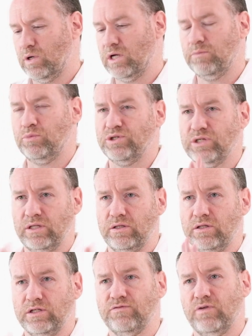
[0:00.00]
going to pretend that
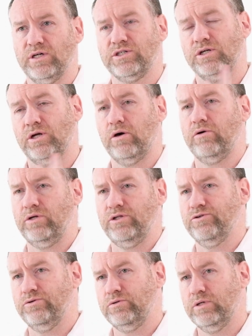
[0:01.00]
this flash can only
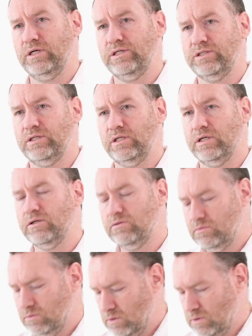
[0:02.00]
do ETDL.